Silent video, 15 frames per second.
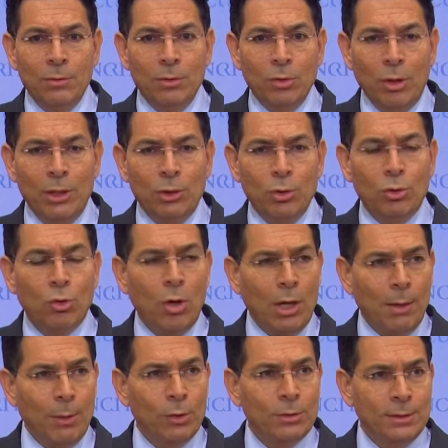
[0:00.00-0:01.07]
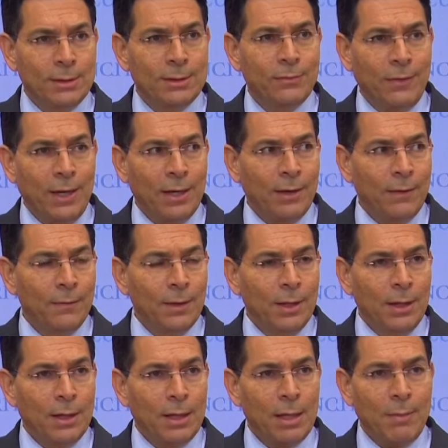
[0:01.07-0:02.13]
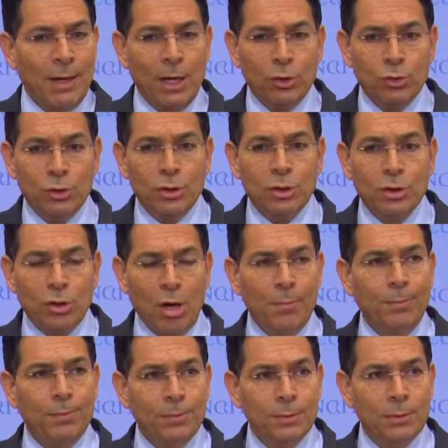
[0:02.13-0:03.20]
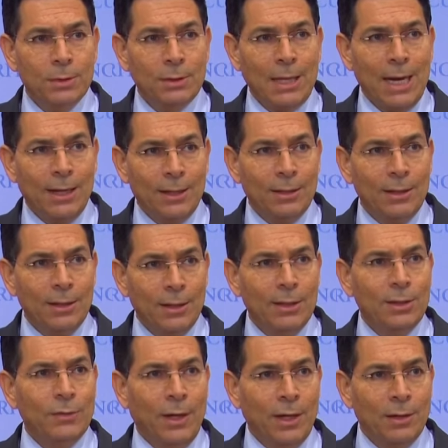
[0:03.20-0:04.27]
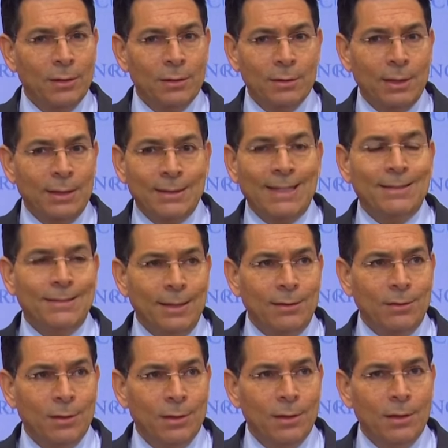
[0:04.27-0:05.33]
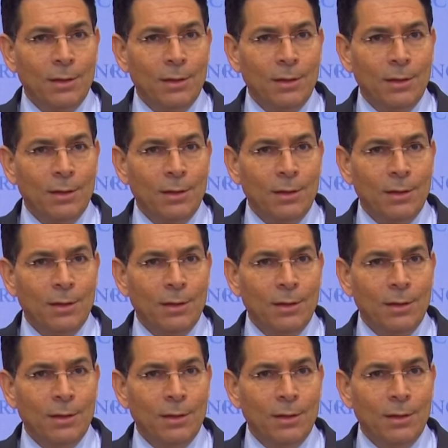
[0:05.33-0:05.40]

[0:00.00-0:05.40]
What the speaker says: You don't need to talk about ceasefire. Hezbollah should stop targeting Israel. That's it.